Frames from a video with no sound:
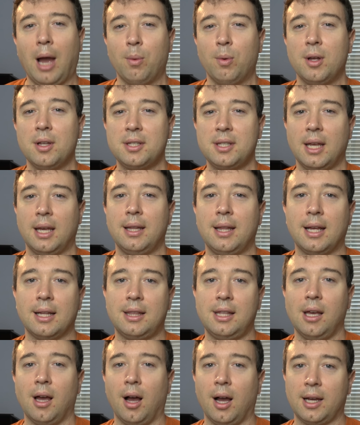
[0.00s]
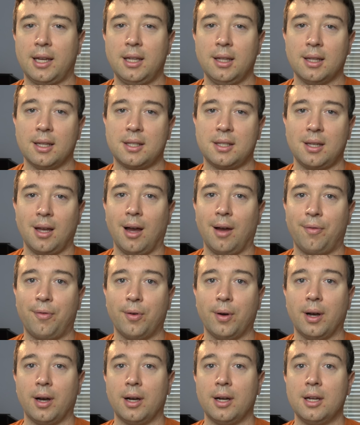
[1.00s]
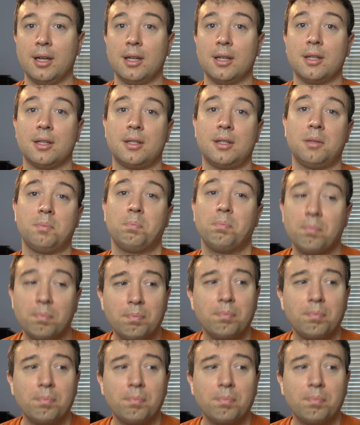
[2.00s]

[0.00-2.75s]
I will say that the Oculus software is